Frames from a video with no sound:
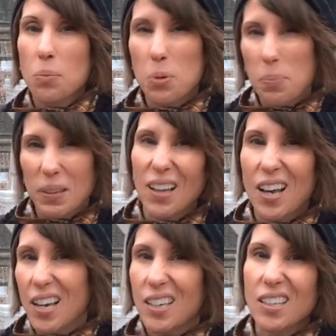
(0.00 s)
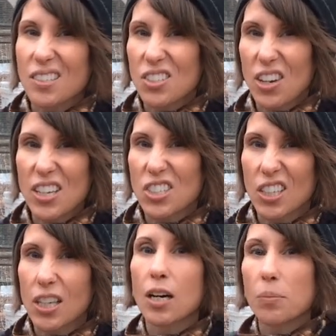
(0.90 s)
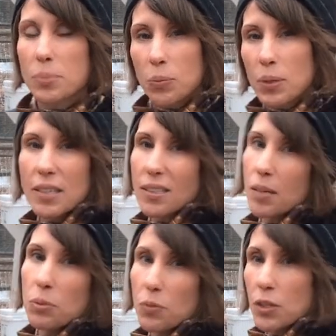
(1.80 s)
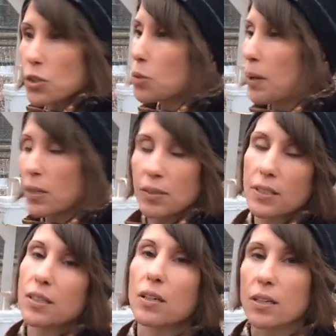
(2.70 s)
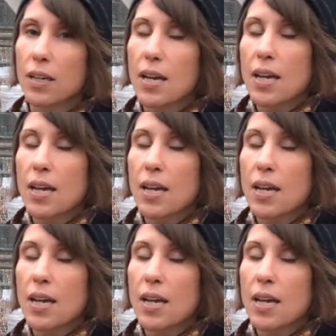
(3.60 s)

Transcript: pooping a lot and scratching it up, so we ended up moving the coop all around the yard.